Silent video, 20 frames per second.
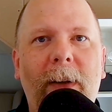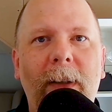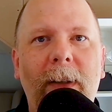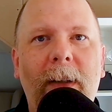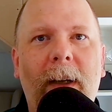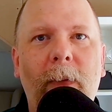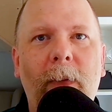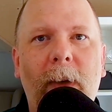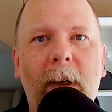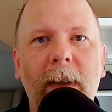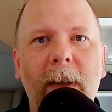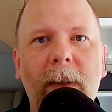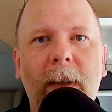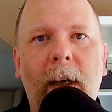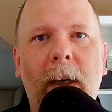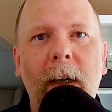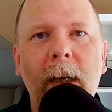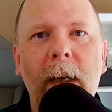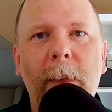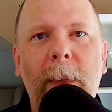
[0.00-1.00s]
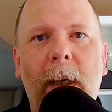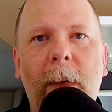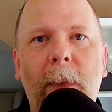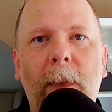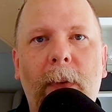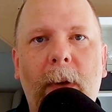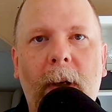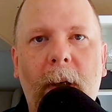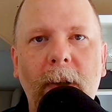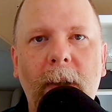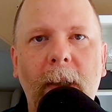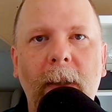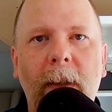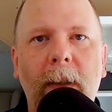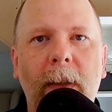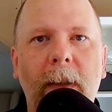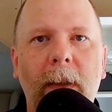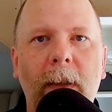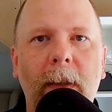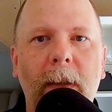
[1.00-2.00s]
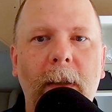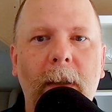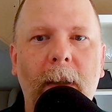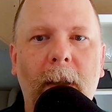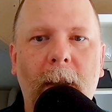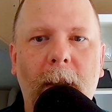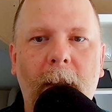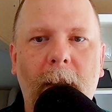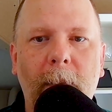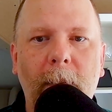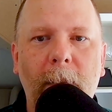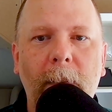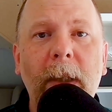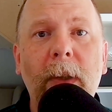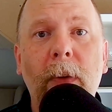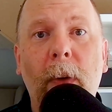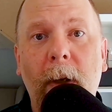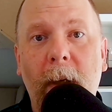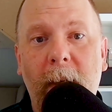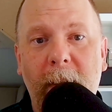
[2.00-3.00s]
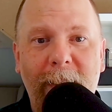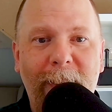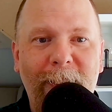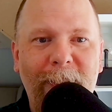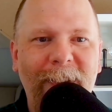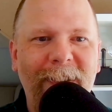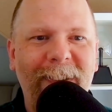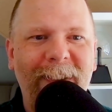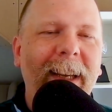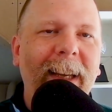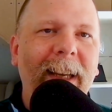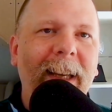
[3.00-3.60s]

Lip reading: where it's talking about project misorganization.